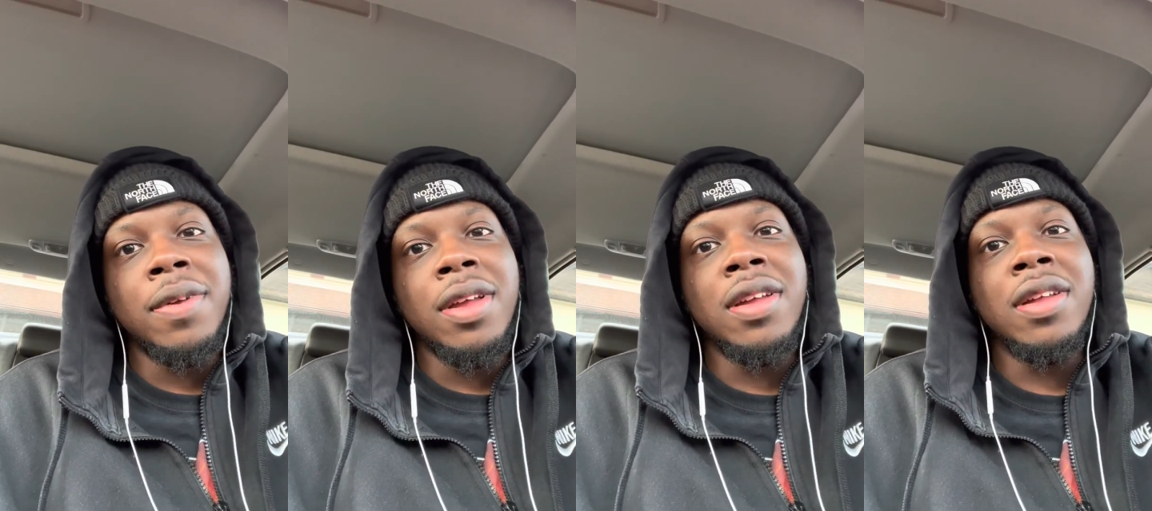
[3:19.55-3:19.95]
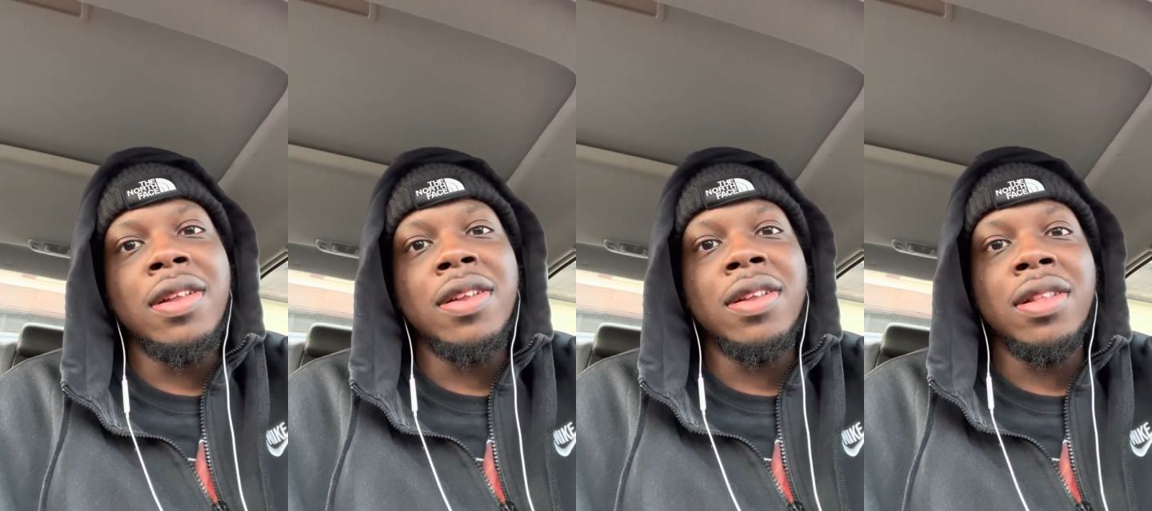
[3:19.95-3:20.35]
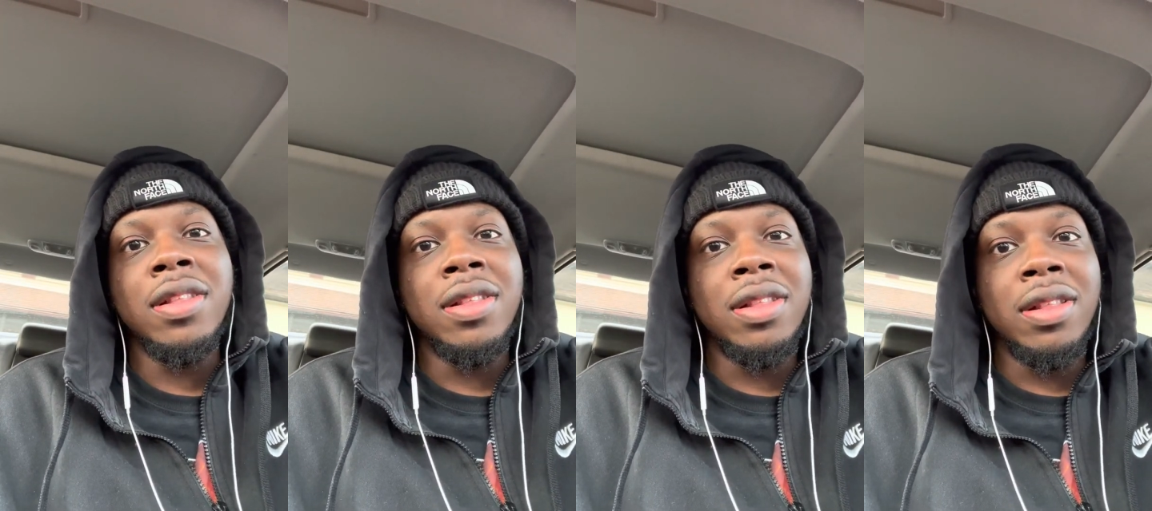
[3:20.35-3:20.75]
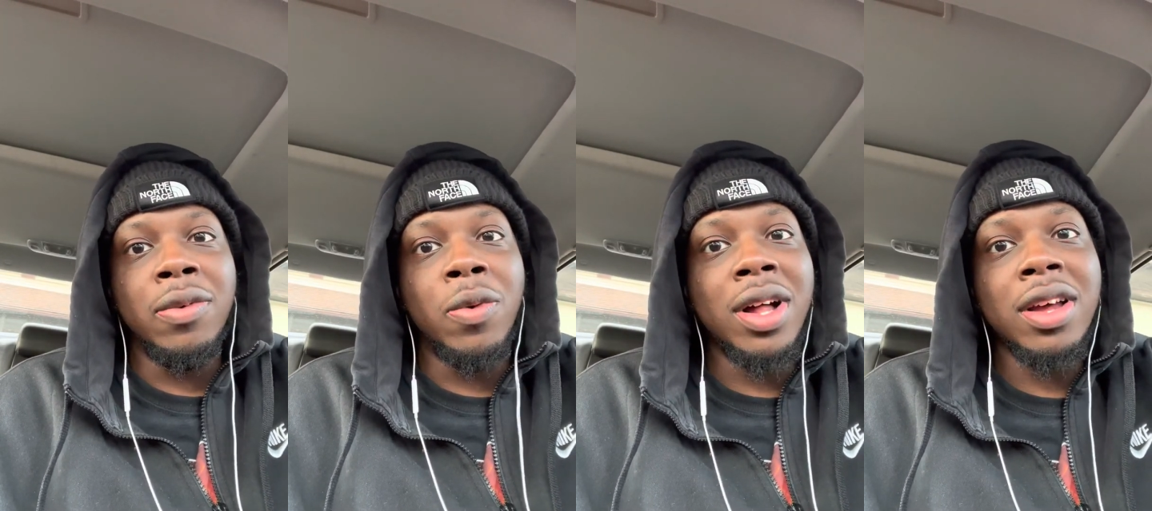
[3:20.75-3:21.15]
And
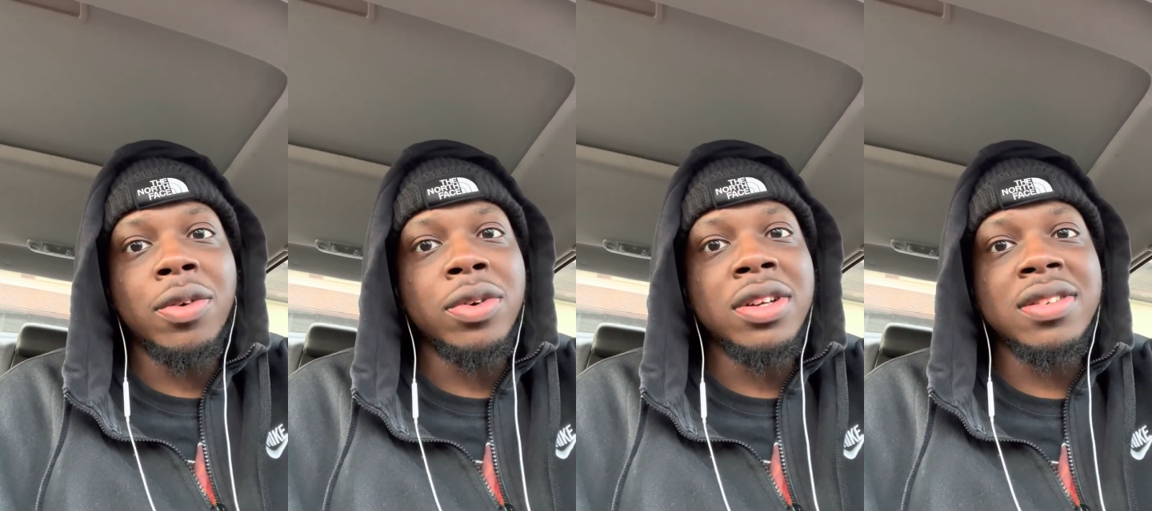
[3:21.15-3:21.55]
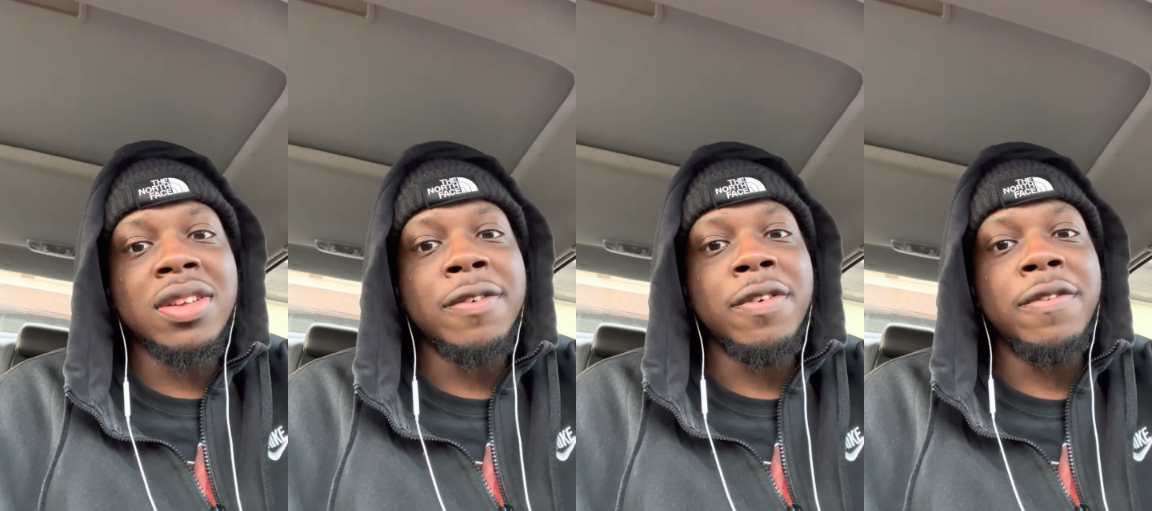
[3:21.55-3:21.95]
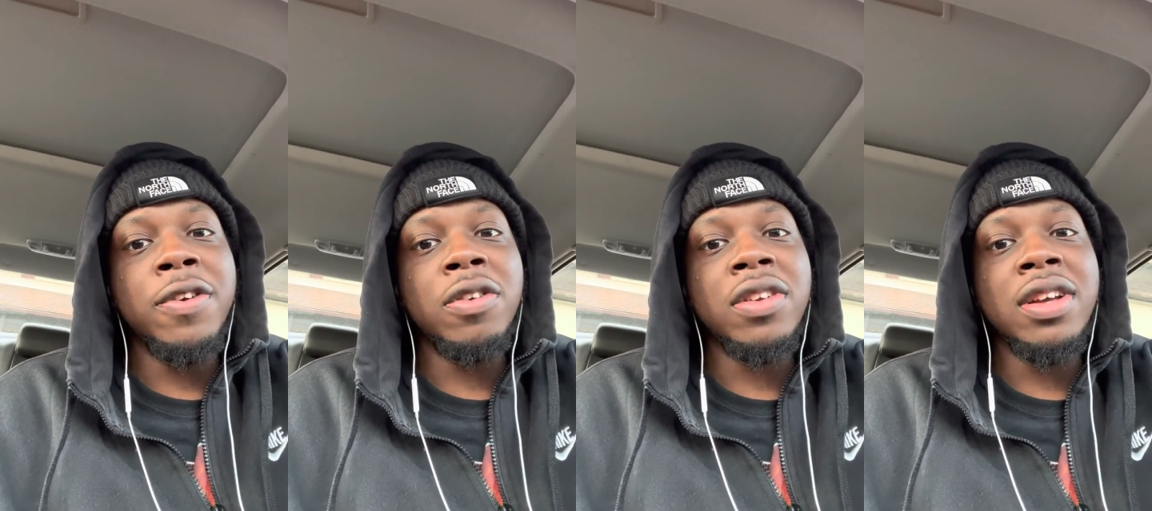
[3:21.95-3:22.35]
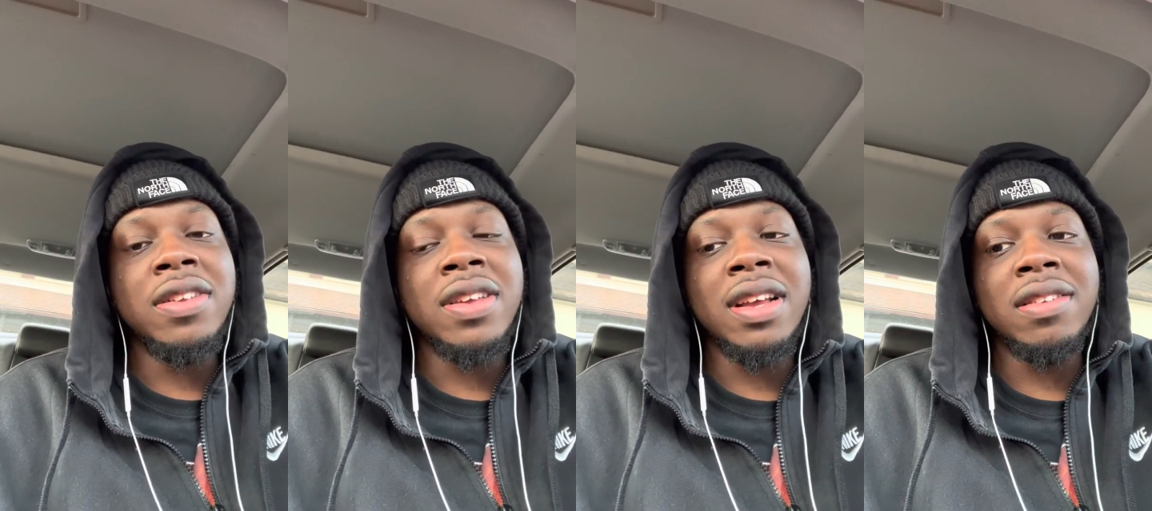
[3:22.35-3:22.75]
while that was tough, it feels good
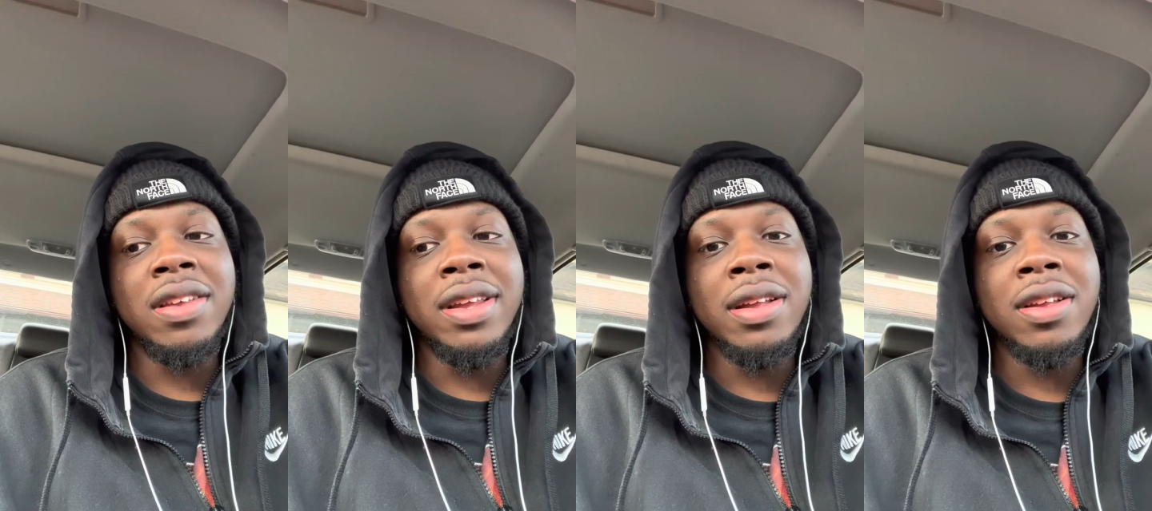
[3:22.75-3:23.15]
to actually